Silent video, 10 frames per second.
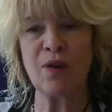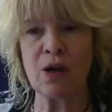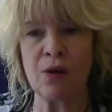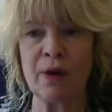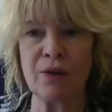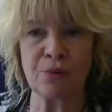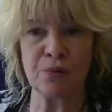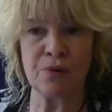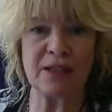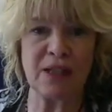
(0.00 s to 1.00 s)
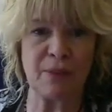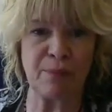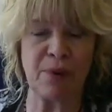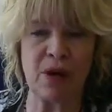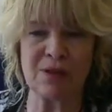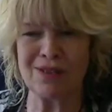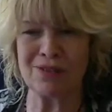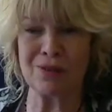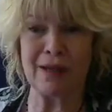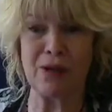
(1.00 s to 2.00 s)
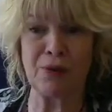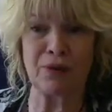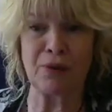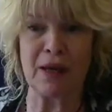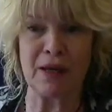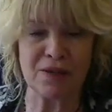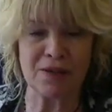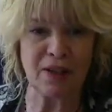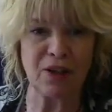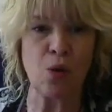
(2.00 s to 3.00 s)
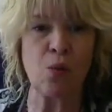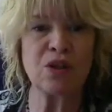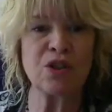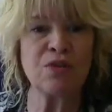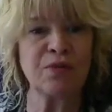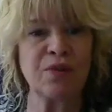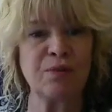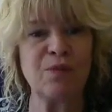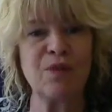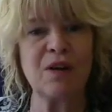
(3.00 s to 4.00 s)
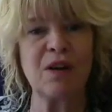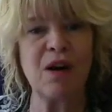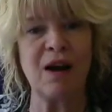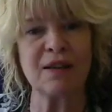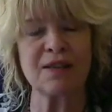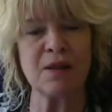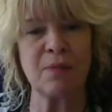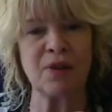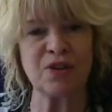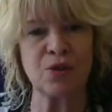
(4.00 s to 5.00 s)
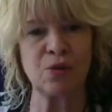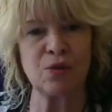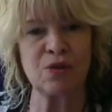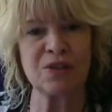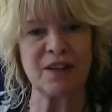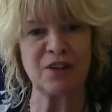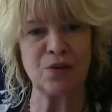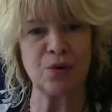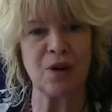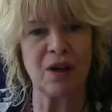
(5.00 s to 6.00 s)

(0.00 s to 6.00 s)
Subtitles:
going through that type of process, or like going through counseling, you know, once you've got some of the tools and you